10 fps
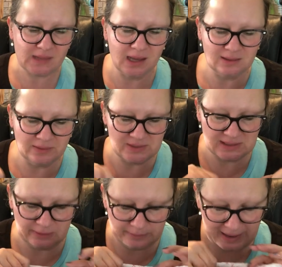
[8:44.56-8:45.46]
I love
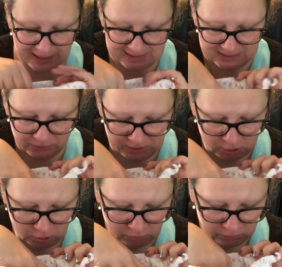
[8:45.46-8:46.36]
this little bag. It's so
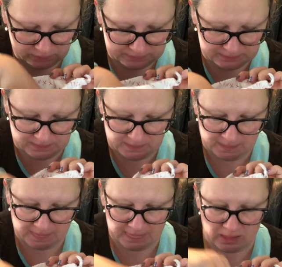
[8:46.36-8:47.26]
cute.
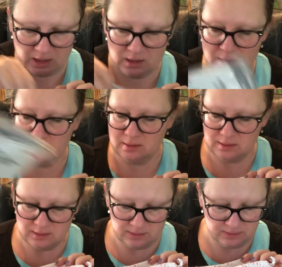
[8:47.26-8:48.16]

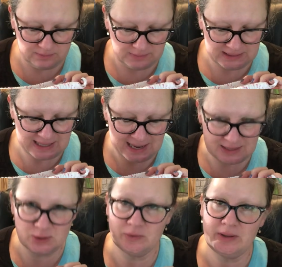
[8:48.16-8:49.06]
Oh, my
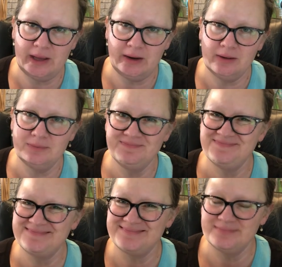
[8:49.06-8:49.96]
tag's over there
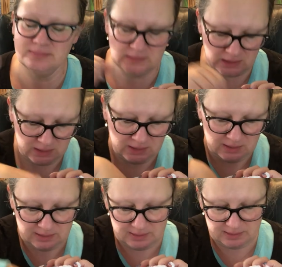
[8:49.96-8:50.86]

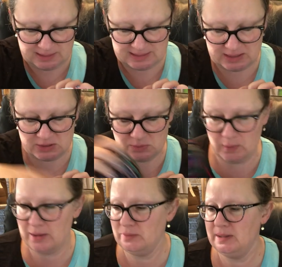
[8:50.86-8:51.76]
because I just
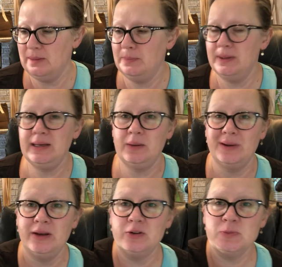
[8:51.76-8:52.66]
wound it. But
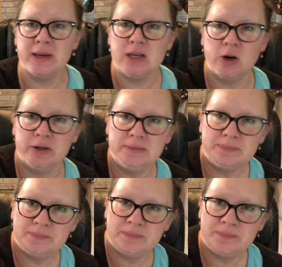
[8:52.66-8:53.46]
anyway, here's my yarn.